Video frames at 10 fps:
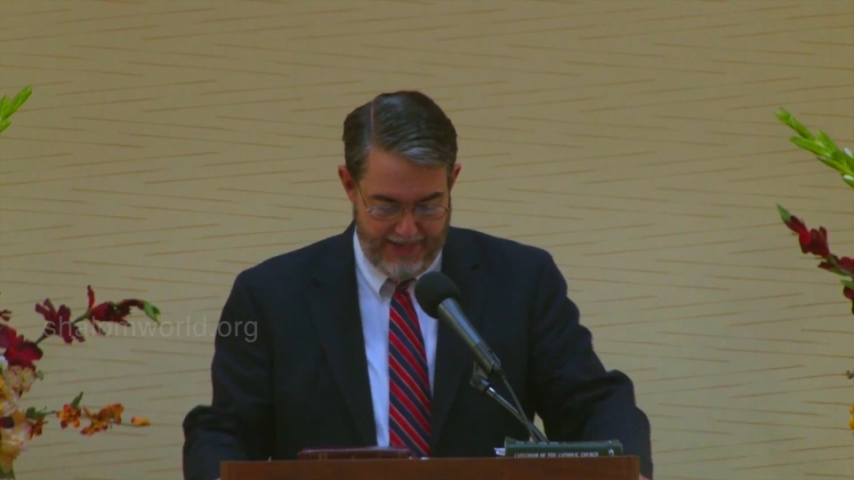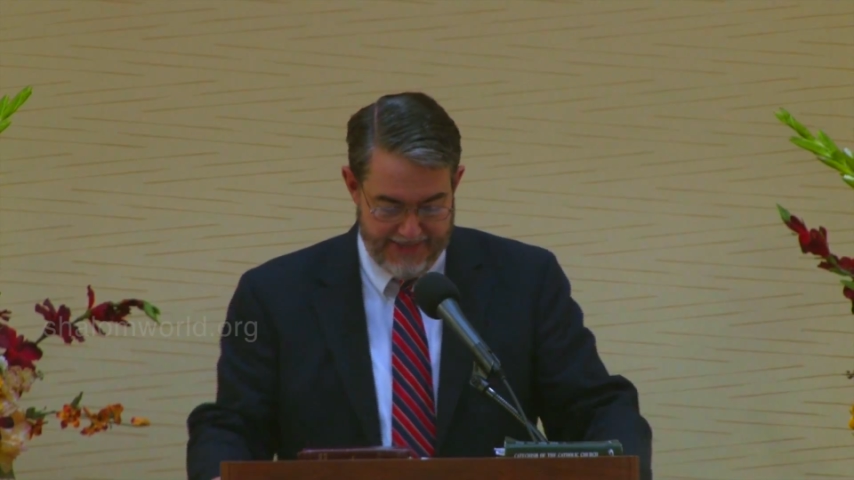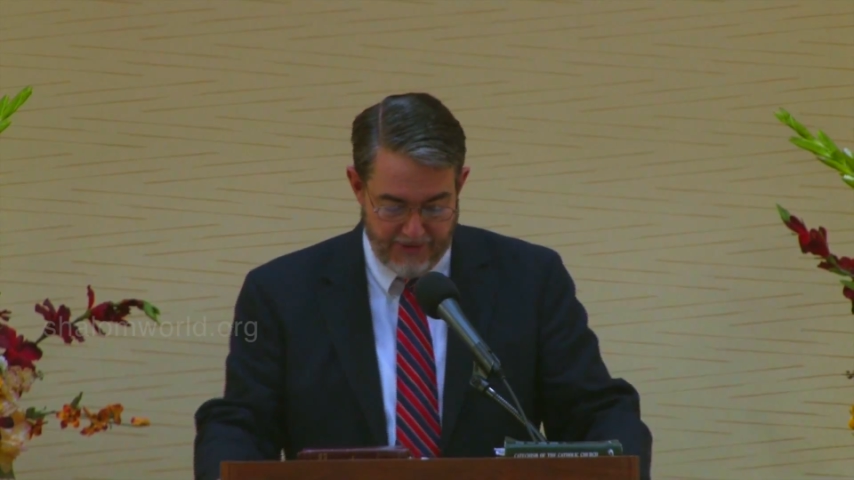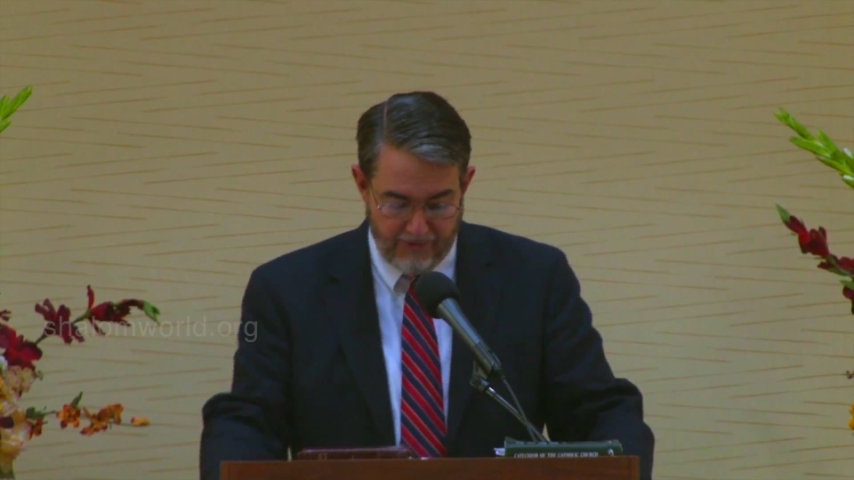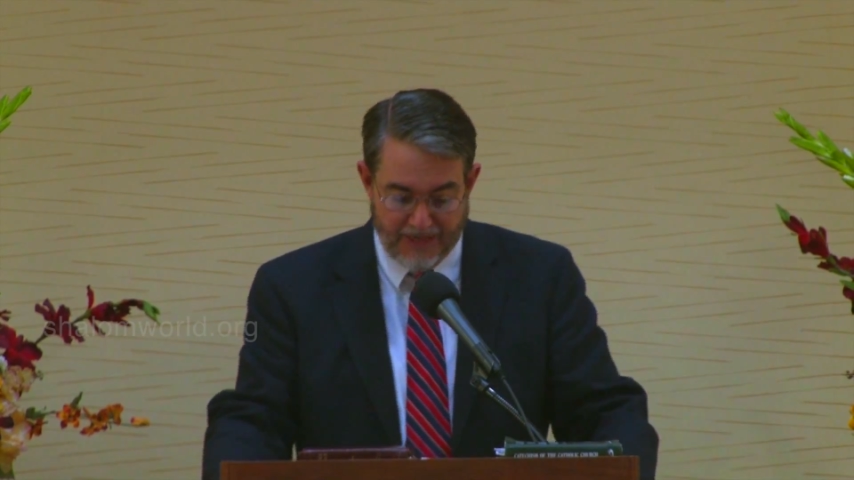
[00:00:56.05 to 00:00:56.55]

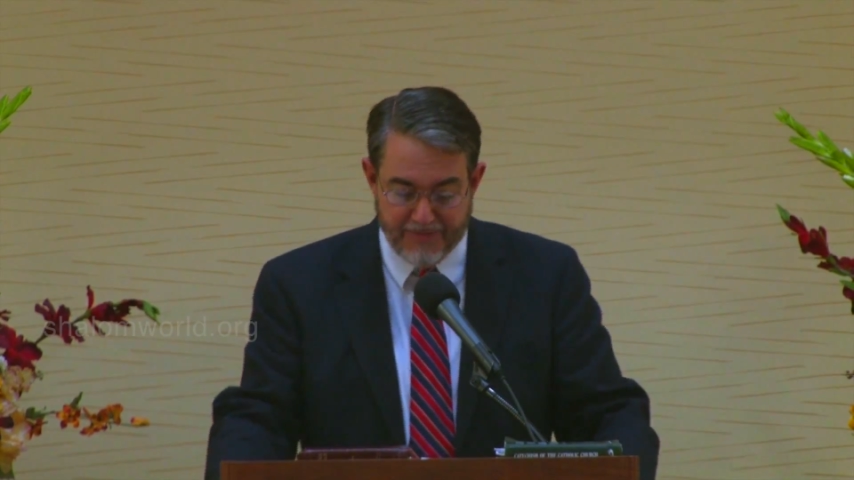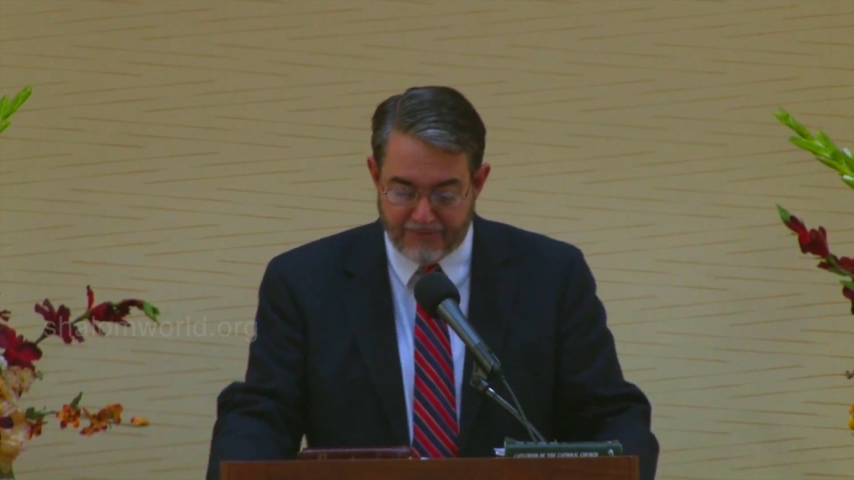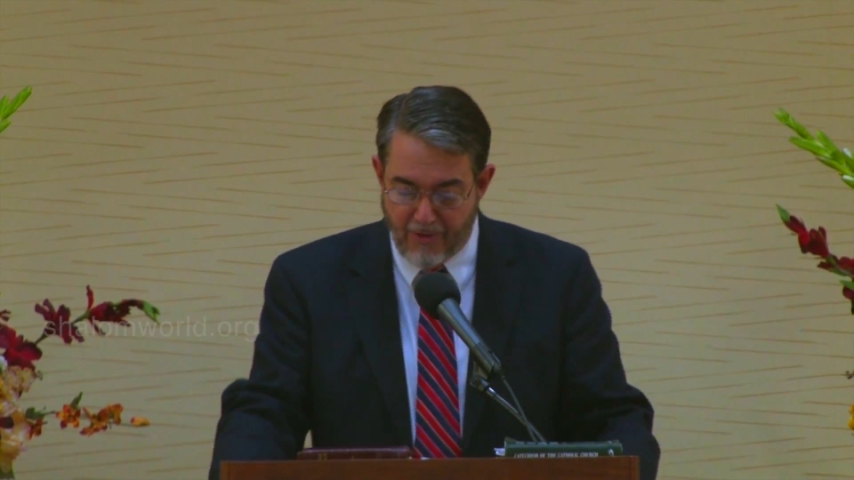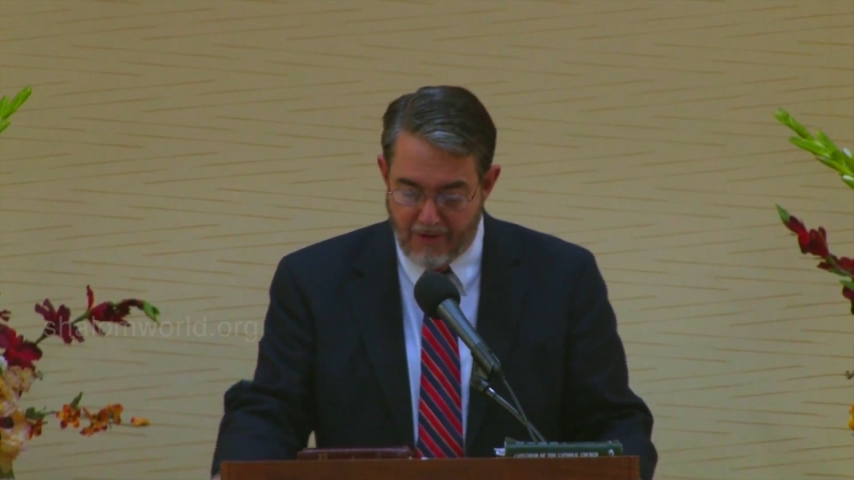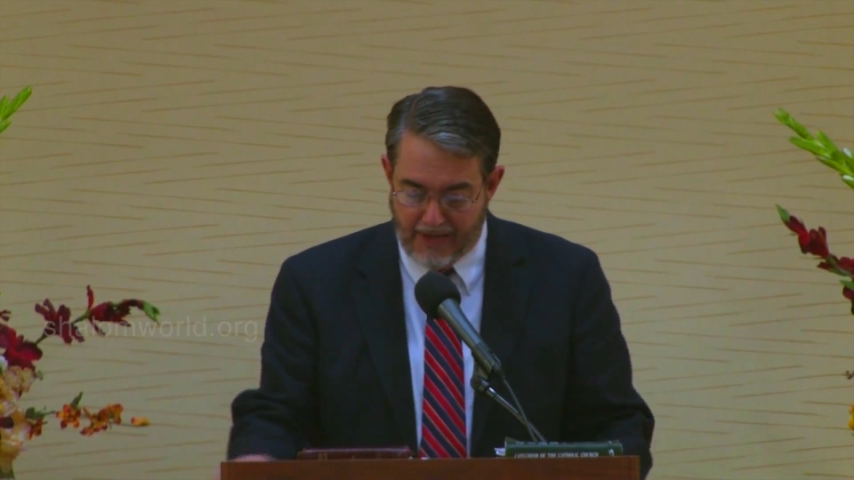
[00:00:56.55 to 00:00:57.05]
And don't get me
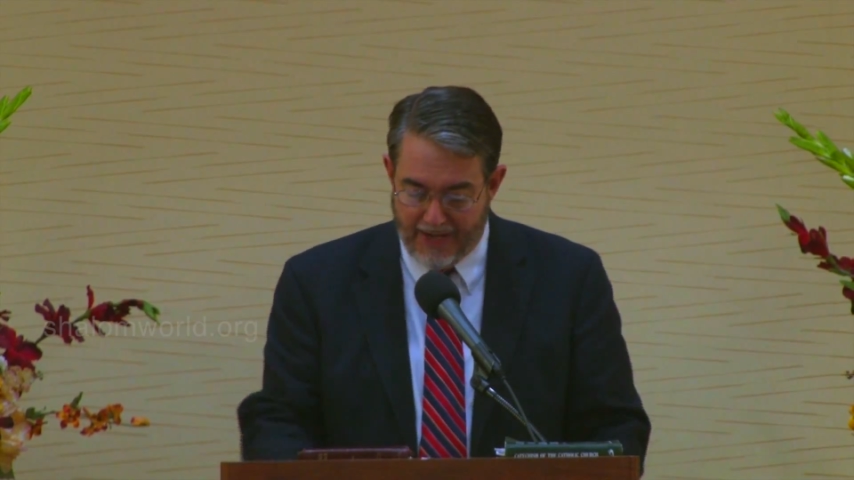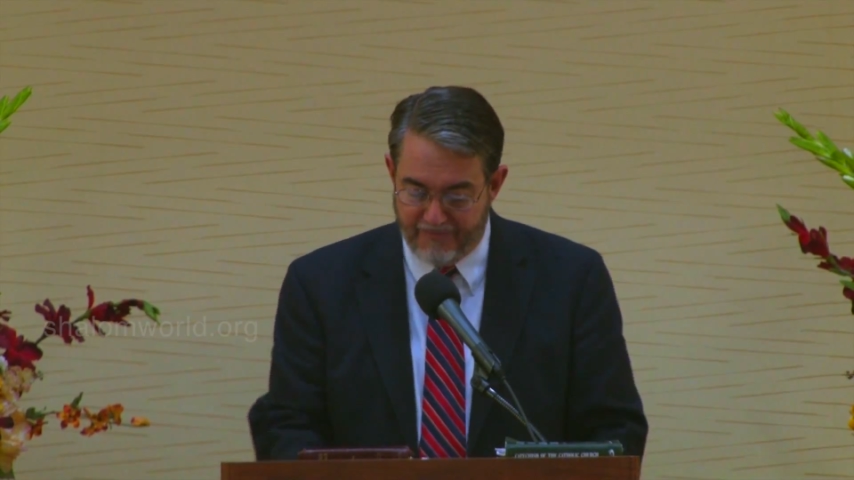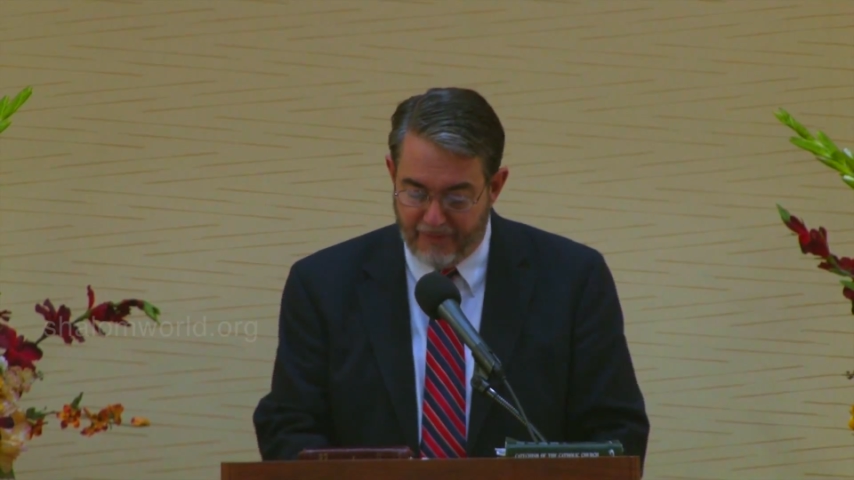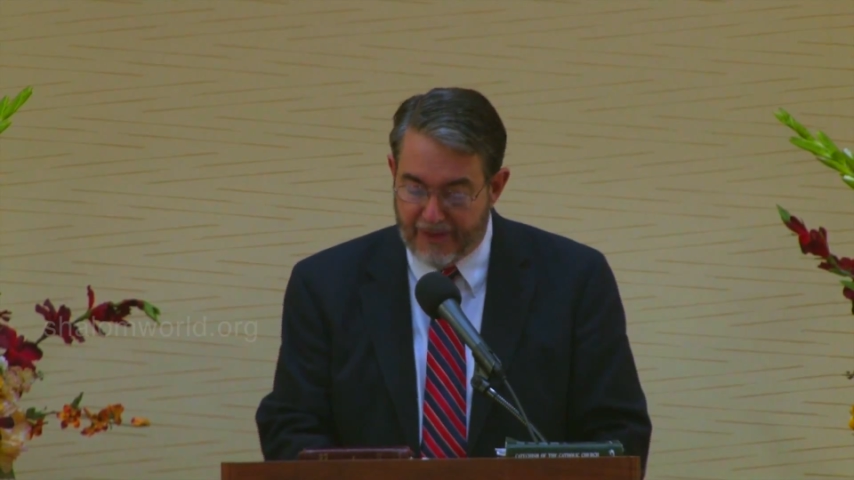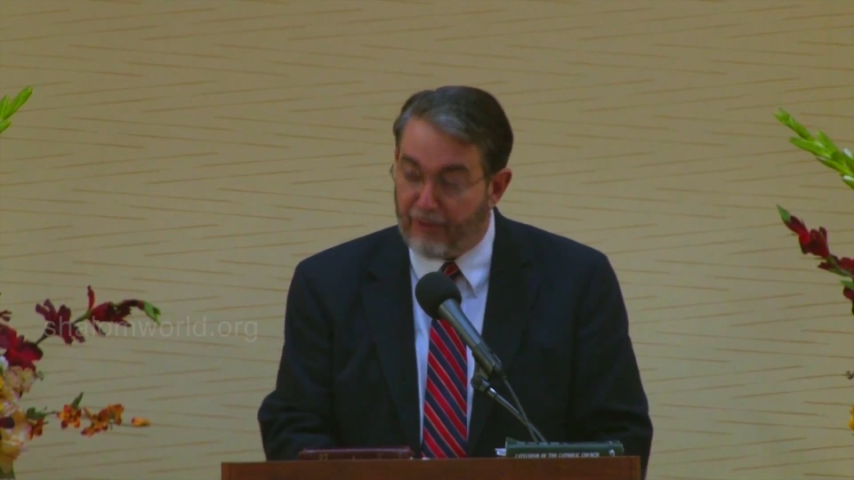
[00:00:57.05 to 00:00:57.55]
wrong,
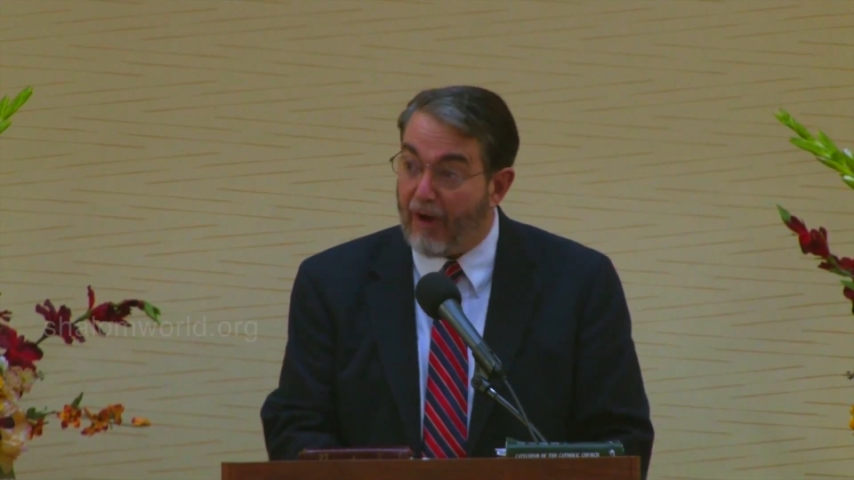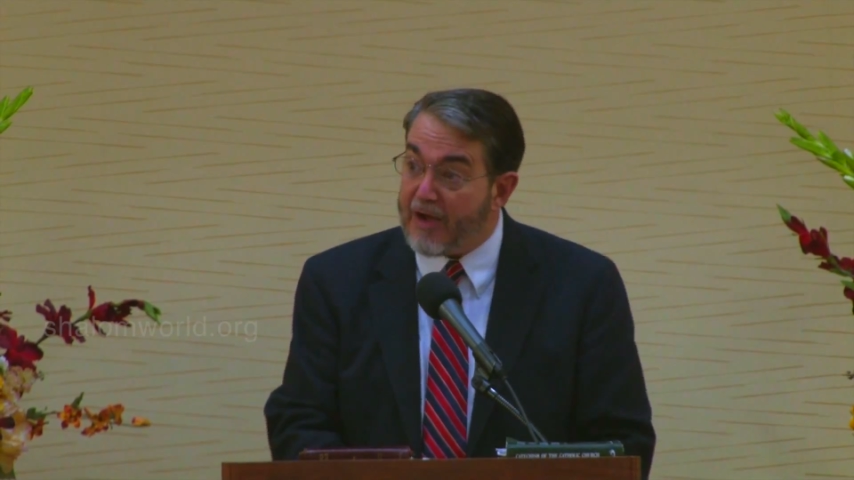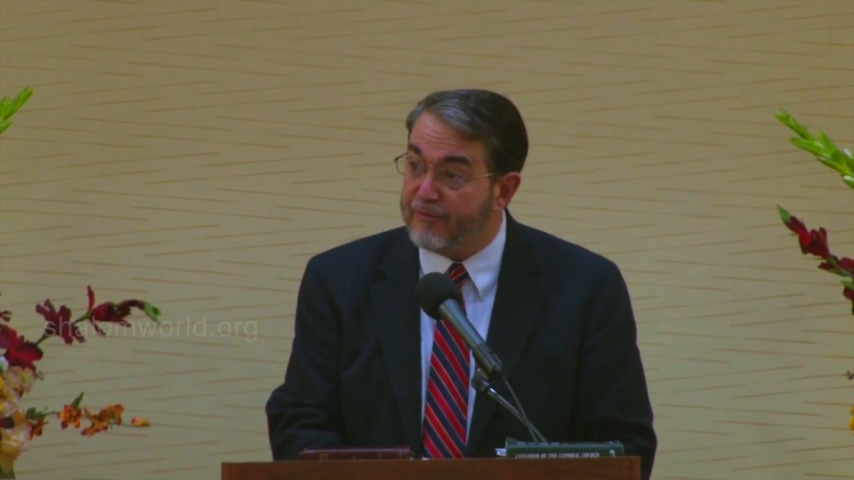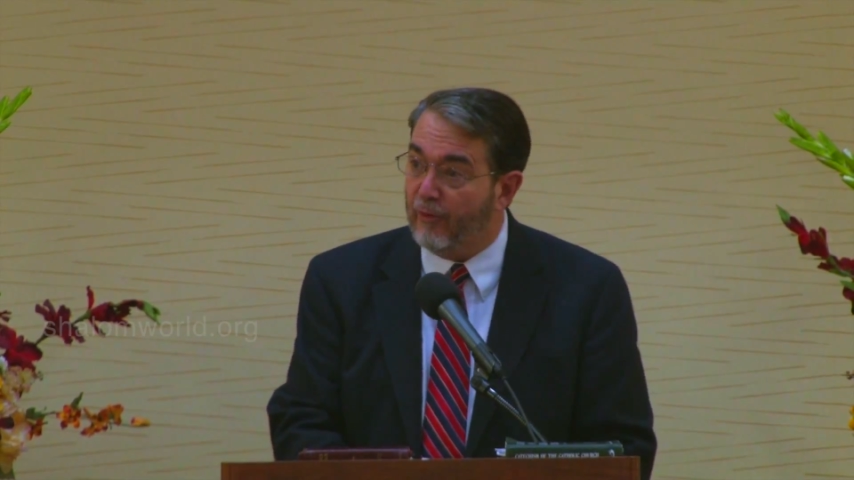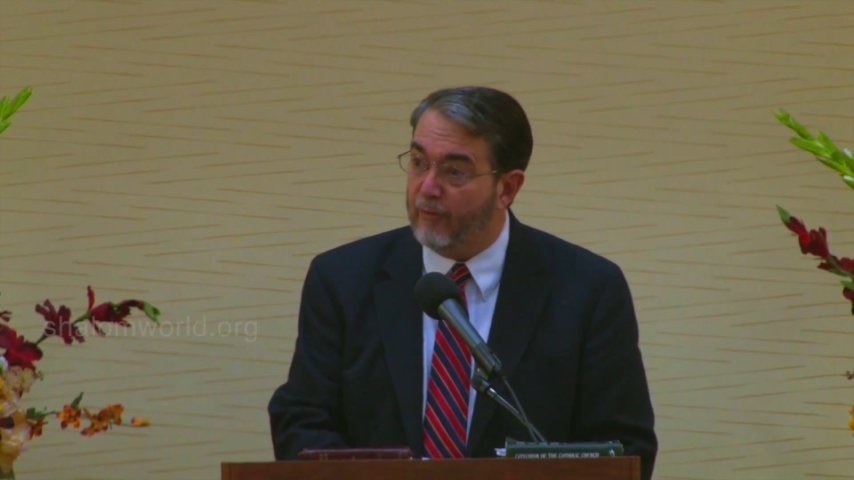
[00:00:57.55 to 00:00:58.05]
I'm very
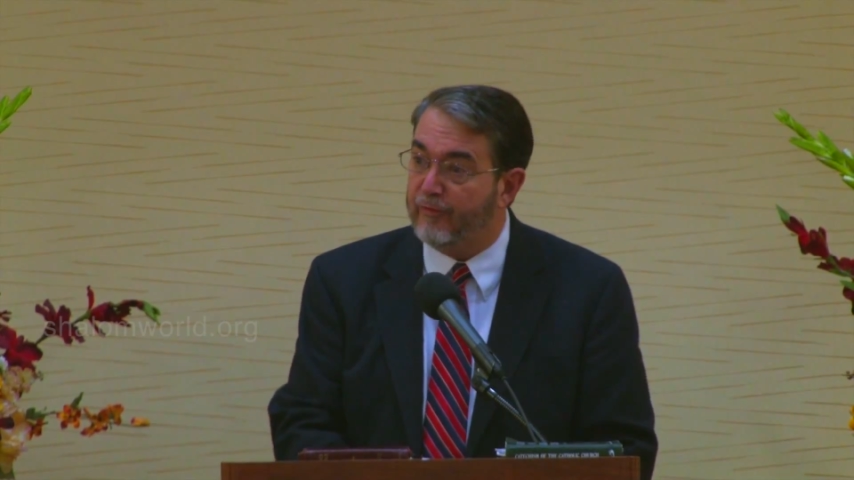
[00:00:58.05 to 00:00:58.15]
grateful